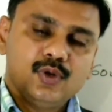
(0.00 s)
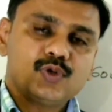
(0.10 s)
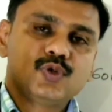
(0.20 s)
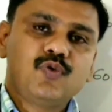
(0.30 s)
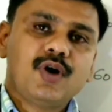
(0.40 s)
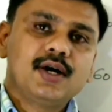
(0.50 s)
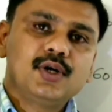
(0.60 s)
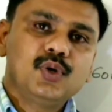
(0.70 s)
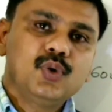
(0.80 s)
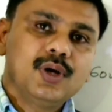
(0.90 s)
Those who
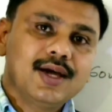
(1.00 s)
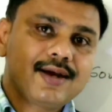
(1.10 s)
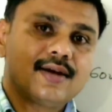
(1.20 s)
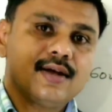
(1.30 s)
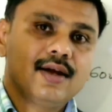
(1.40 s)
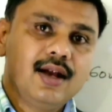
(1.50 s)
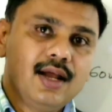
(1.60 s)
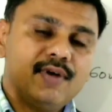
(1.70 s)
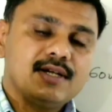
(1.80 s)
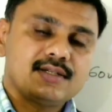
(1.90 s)
want to get
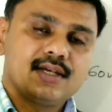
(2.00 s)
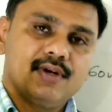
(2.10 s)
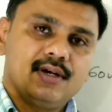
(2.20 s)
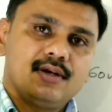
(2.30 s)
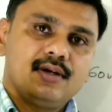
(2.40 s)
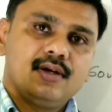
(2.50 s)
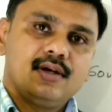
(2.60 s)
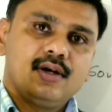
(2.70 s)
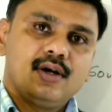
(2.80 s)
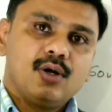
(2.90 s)
level 7,
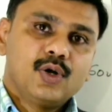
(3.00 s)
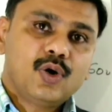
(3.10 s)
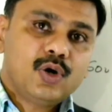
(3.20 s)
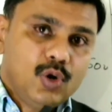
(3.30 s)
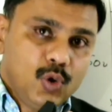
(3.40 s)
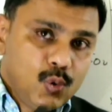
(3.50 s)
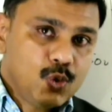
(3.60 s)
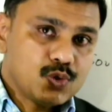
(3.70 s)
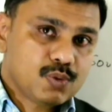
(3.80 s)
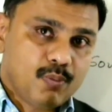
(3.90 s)
don't
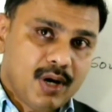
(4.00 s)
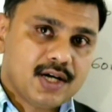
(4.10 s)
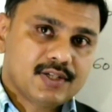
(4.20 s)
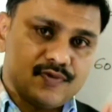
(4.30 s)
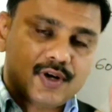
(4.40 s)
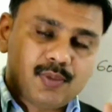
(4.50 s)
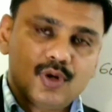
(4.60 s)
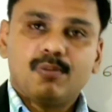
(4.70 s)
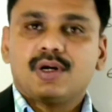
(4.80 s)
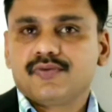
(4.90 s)
lose marks
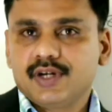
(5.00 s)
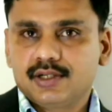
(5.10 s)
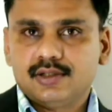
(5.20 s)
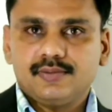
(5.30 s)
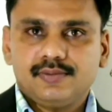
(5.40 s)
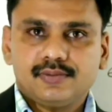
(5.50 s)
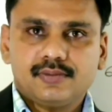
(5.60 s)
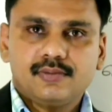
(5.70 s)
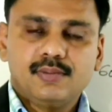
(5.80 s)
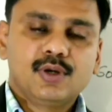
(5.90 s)
from Doppler effect,
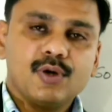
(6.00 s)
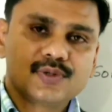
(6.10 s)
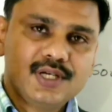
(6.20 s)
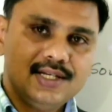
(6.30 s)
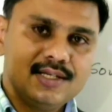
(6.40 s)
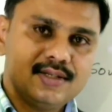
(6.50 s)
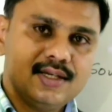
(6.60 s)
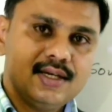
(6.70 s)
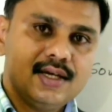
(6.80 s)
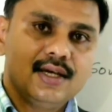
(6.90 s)
because it is
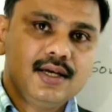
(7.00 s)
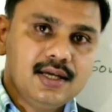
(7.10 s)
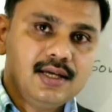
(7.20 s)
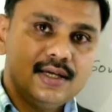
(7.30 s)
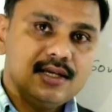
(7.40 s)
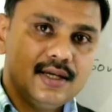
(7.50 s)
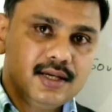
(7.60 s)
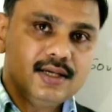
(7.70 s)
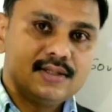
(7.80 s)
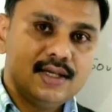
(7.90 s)

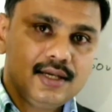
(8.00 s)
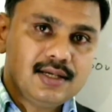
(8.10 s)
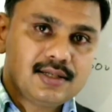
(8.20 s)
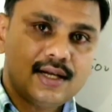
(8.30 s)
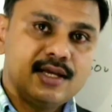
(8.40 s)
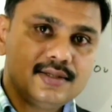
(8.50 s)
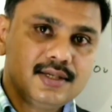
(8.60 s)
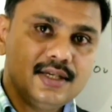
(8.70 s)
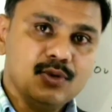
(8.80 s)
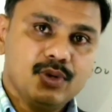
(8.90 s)
an
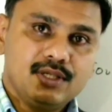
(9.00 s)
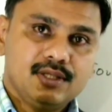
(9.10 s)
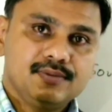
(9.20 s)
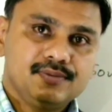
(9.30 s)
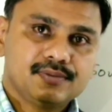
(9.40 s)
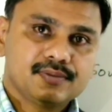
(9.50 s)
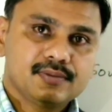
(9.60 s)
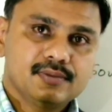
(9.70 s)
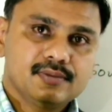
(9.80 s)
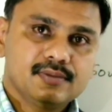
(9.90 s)
easy unit.
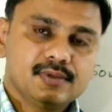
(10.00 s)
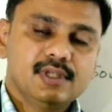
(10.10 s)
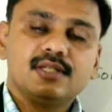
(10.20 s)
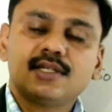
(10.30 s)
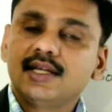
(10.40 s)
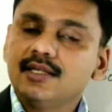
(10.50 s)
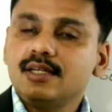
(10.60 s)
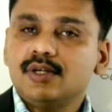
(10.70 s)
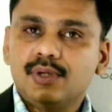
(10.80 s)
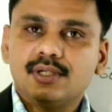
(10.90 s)
It is an
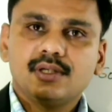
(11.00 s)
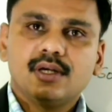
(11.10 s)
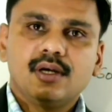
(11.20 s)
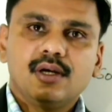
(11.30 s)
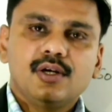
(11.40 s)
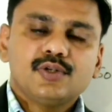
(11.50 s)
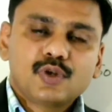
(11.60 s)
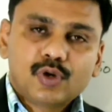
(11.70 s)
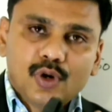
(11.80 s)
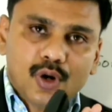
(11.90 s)
easy unit.
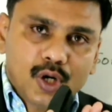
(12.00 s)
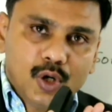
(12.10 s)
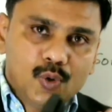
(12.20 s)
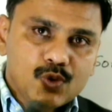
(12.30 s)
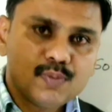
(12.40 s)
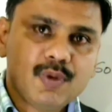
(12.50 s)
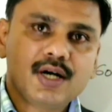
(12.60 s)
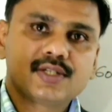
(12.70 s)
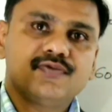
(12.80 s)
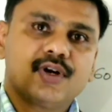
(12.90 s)
So don't lose
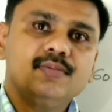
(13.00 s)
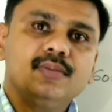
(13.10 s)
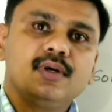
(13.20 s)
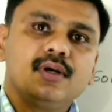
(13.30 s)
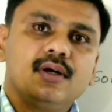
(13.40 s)
marks from